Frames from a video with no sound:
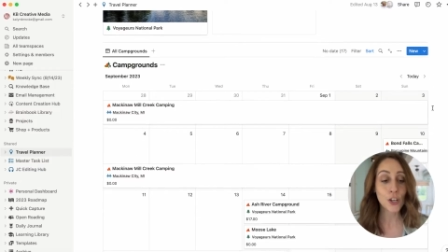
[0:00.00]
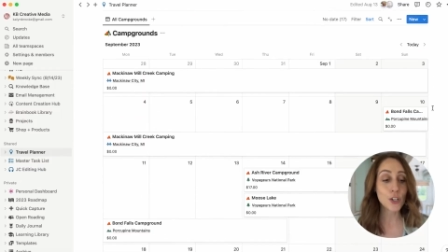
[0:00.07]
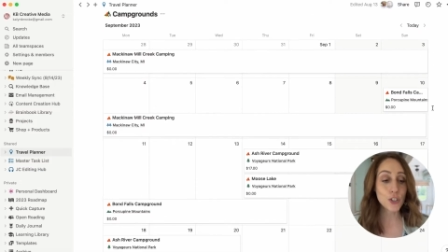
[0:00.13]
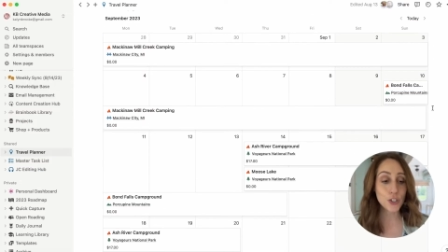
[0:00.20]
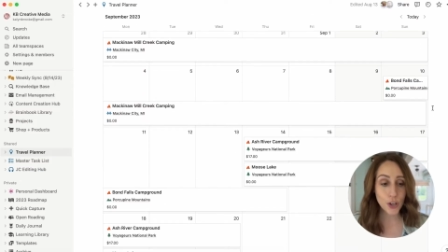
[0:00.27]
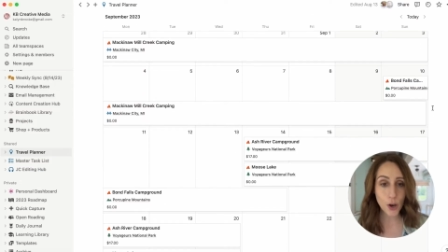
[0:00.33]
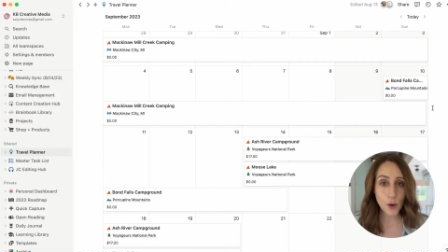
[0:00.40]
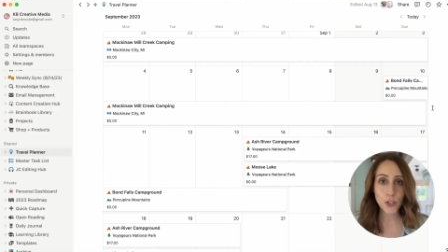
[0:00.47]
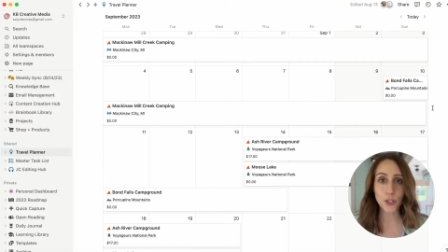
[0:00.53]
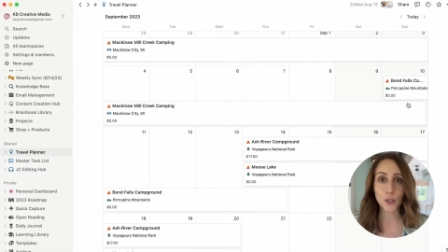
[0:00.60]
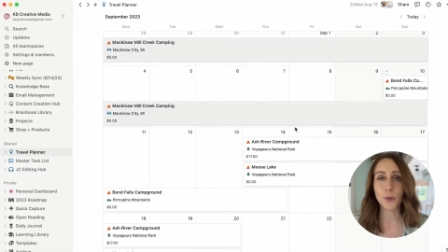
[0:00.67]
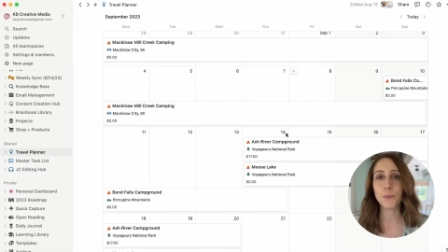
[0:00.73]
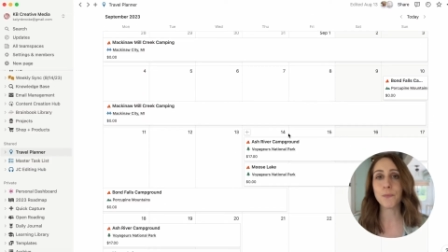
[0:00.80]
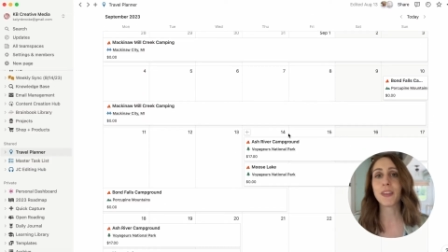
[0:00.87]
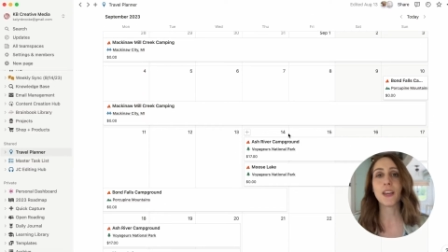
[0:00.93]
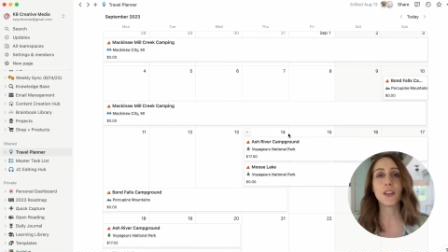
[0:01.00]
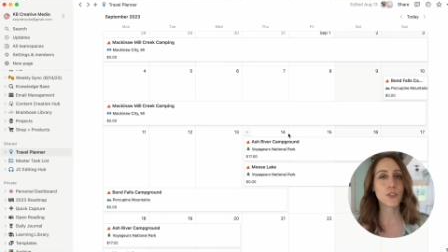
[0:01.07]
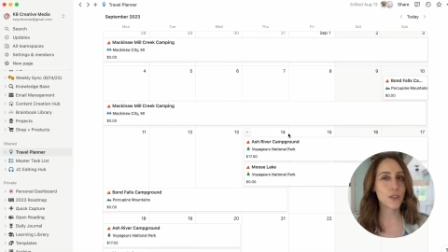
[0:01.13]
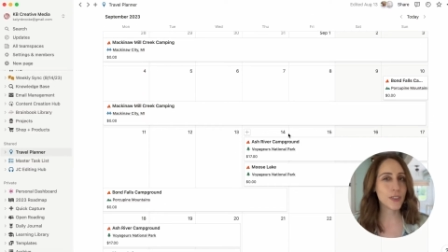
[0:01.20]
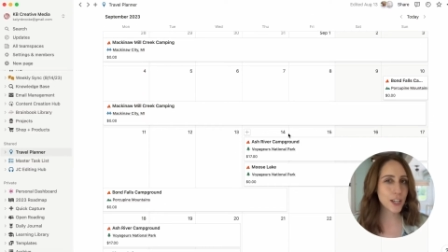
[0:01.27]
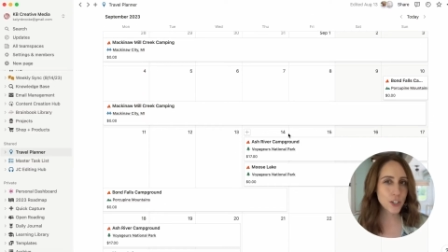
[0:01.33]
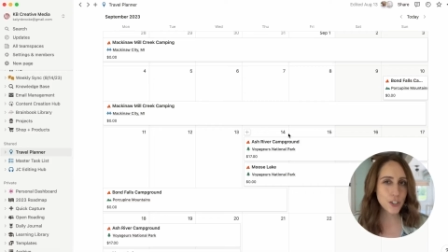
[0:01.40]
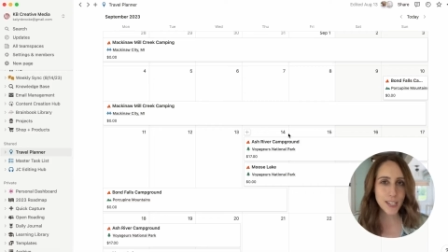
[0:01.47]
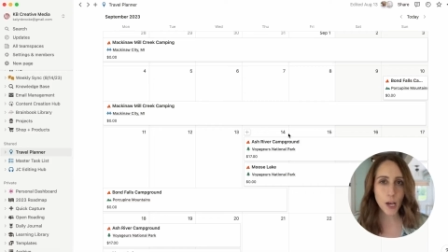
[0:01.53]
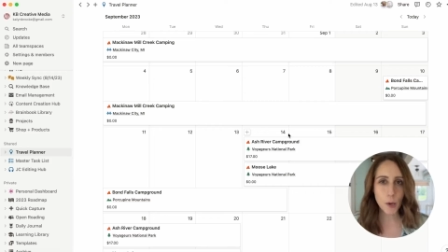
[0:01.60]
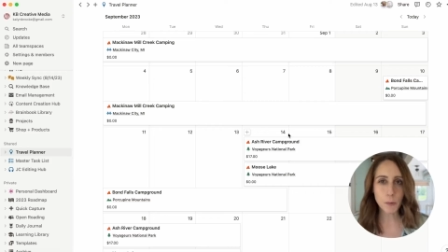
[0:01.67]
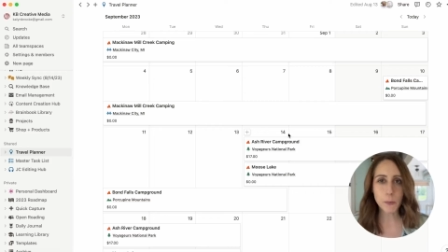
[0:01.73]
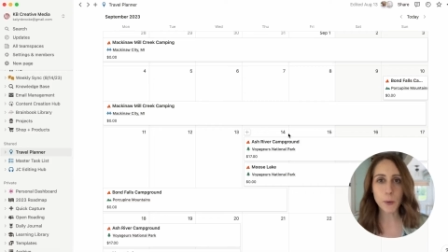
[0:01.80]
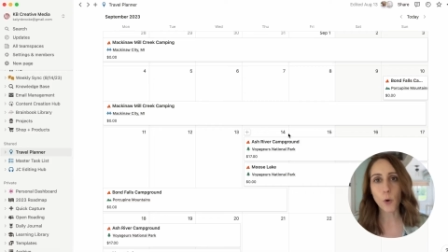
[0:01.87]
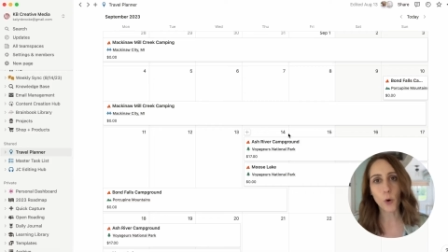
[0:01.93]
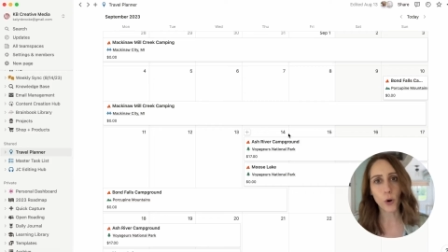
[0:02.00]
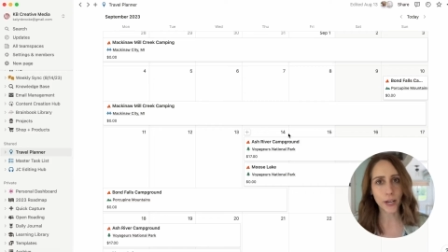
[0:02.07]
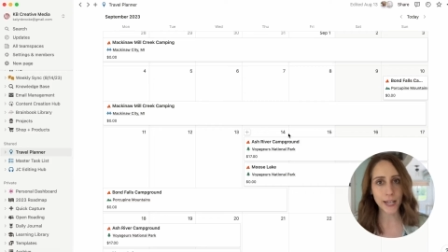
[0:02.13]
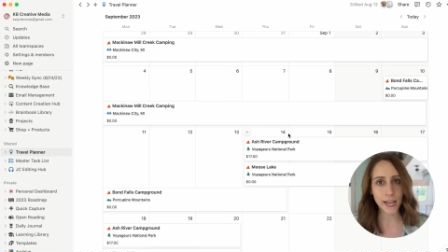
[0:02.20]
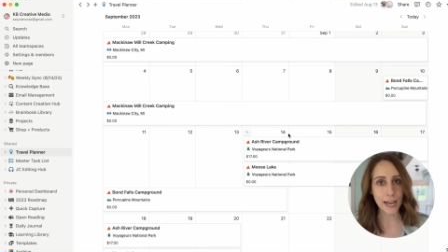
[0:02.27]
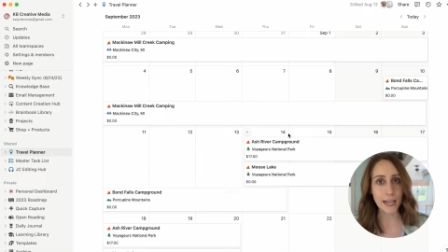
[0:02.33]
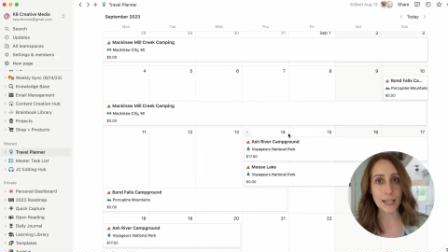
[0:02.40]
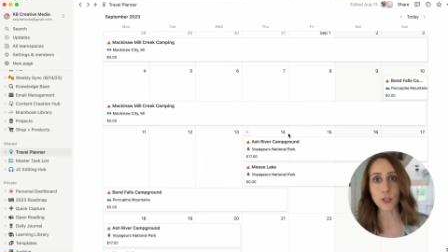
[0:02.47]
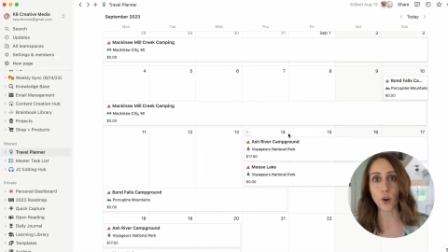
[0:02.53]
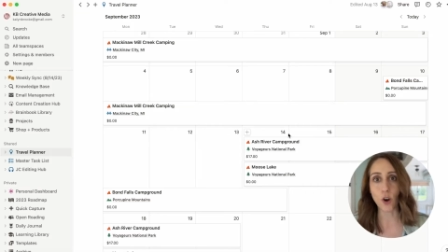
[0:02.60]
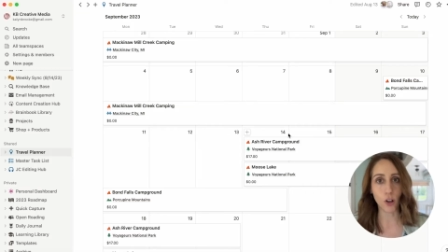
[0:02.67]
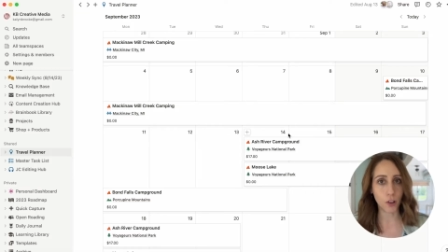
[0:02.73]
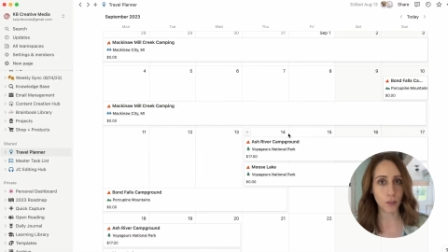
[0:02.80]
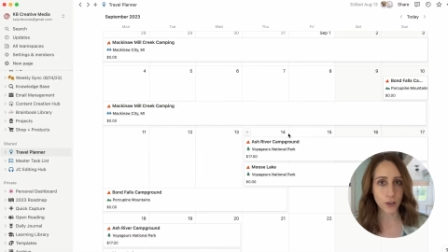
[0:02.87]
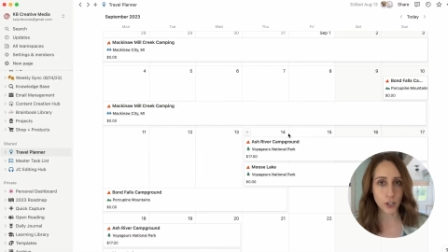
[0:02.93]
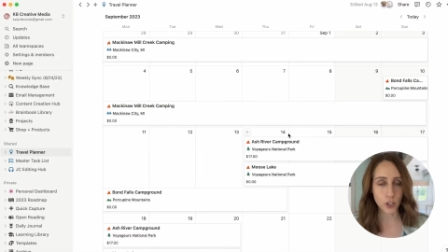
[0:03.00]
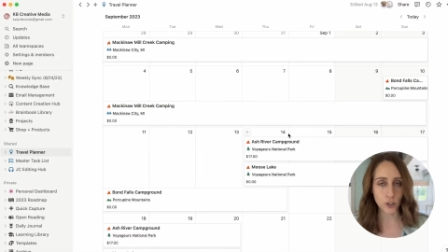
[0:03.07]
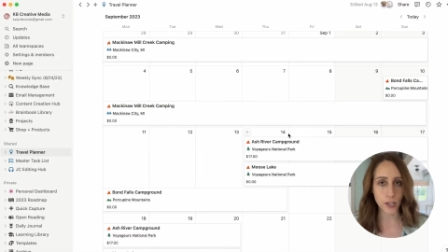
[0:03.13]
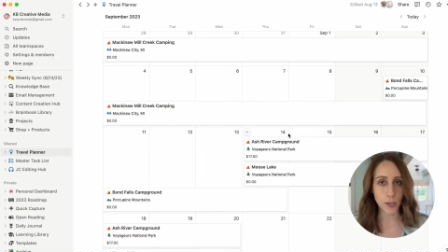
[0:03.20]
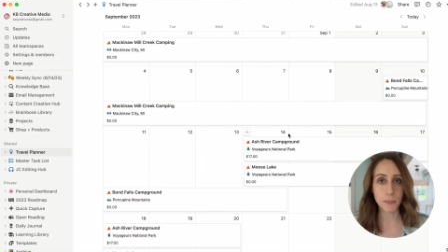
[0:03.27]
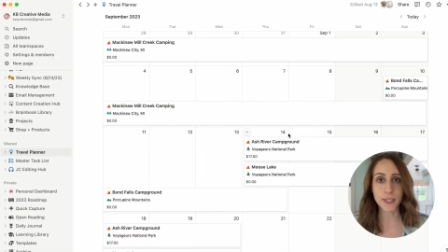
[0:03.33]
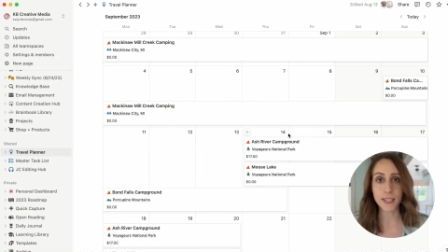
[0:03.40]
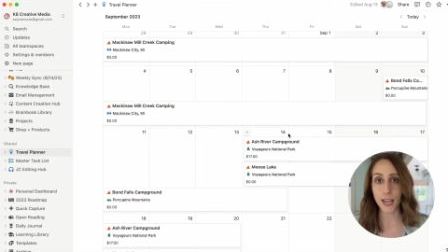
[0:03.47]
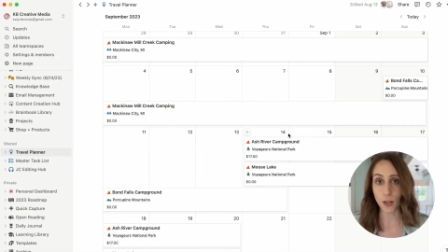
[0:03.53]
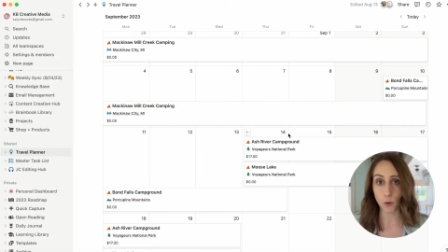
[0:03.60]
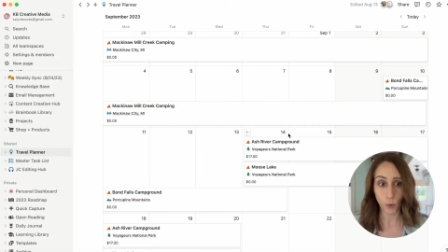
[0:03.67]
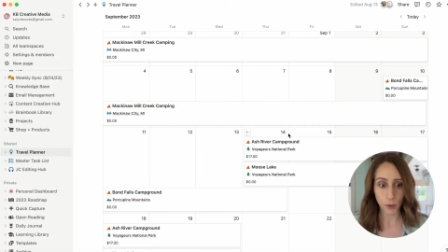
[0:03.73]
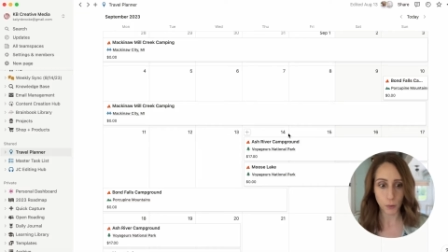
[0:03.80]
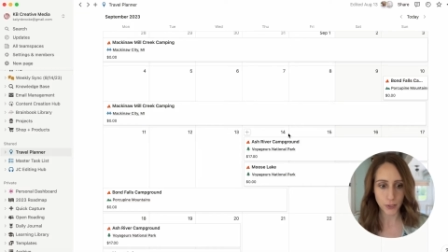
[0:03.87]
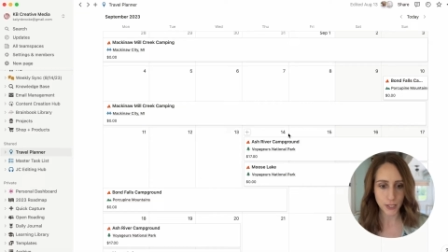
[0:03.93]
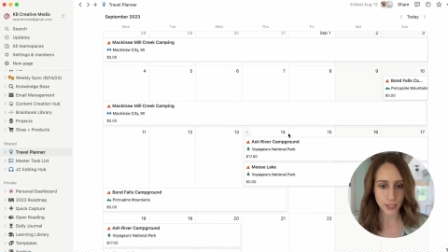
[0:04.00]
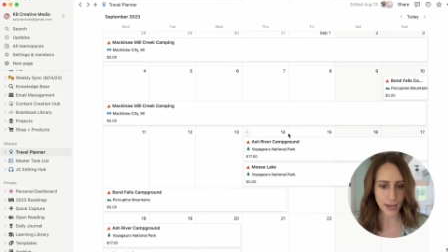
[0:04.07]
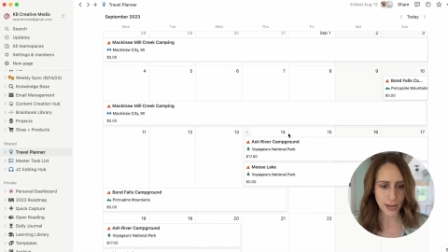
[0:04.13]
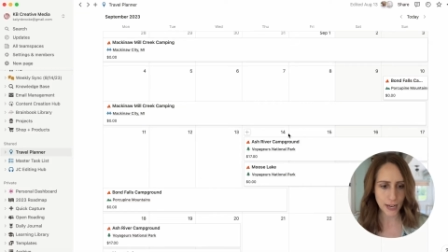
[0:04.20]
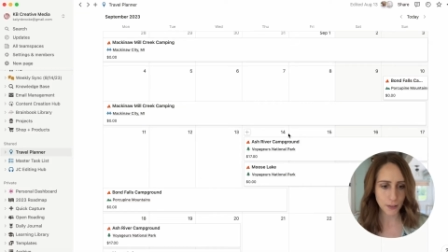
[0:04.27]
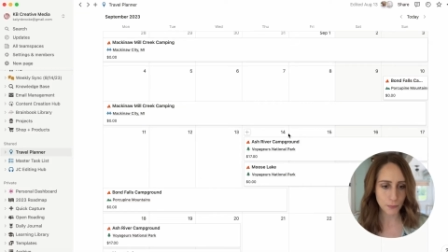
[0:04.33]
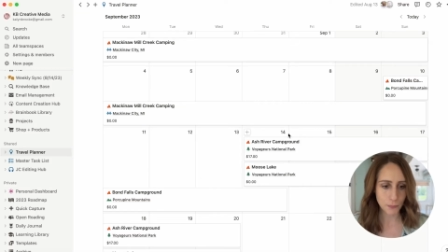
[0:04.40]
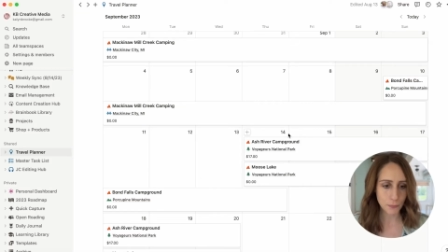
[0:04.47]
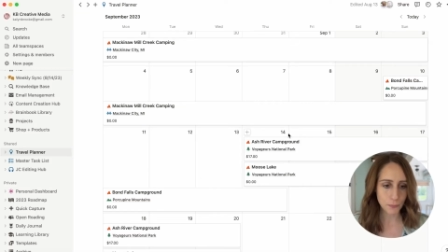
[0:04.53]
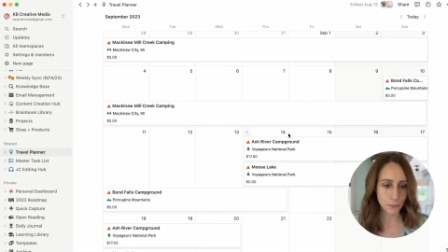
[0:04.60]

to go to. So that just helps me organize all of our trips and where we're staying.